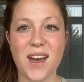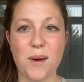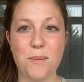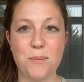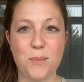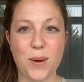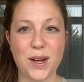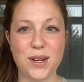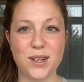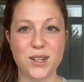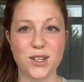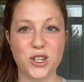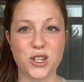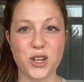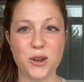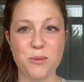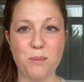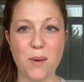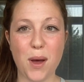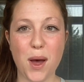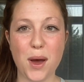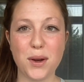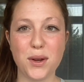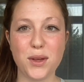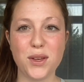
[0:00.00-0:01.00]
apprenticeship
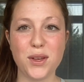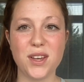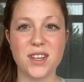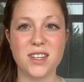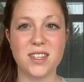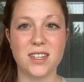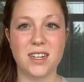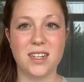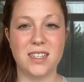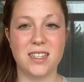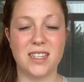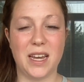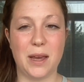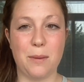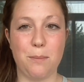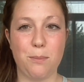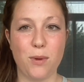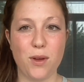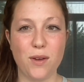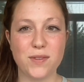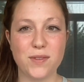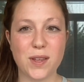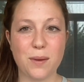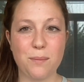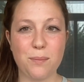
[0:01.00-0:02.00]
model is an
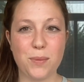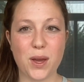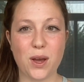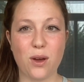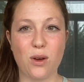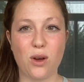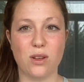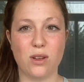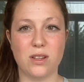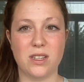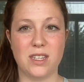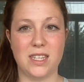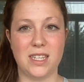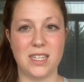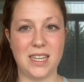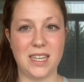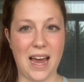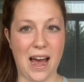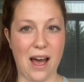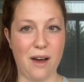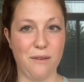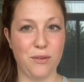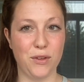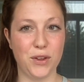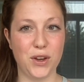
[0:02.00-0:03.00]
example of something called
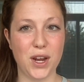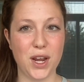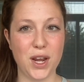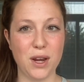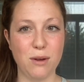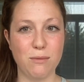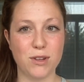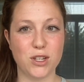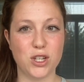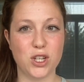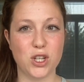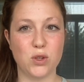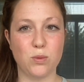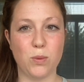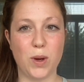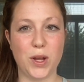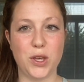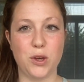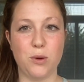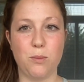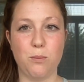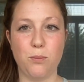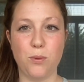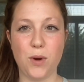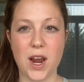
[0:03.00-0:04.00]
scaffolding, which is when
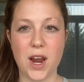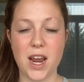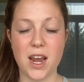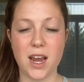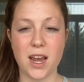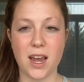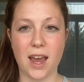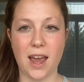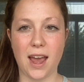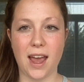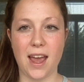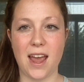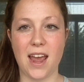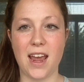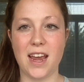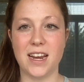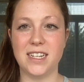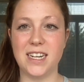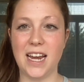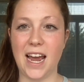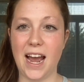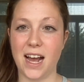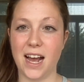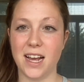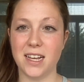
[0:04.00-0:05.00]
you break a
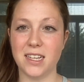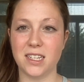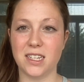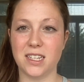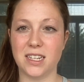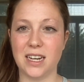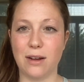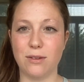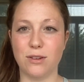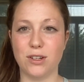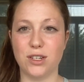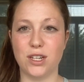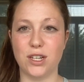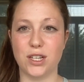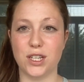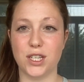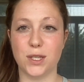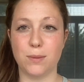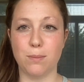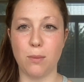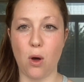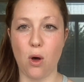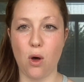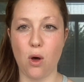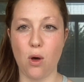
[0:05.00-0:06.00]
task down into
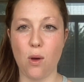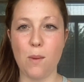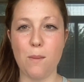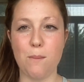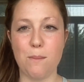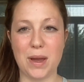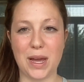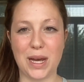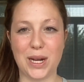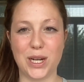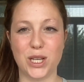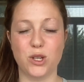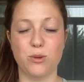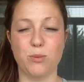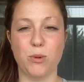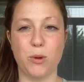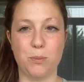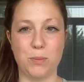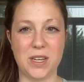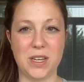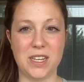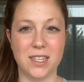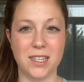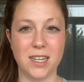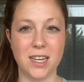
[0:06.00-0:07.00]
small, manageable
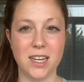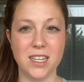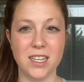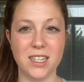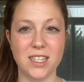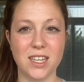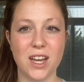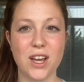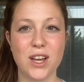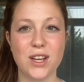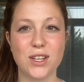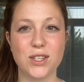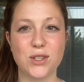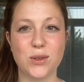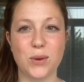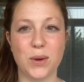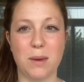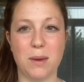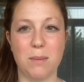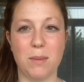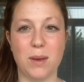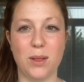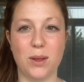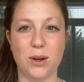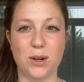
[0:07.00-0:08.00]
pieces so it
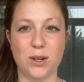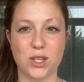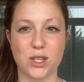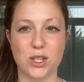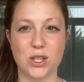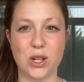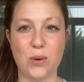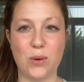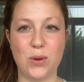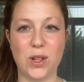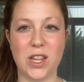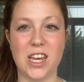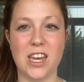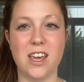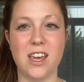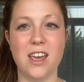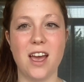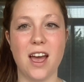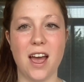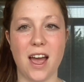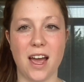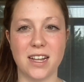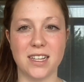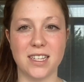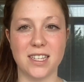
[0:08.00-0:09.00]
can be learned
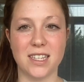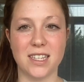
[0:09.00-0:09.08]
slowly and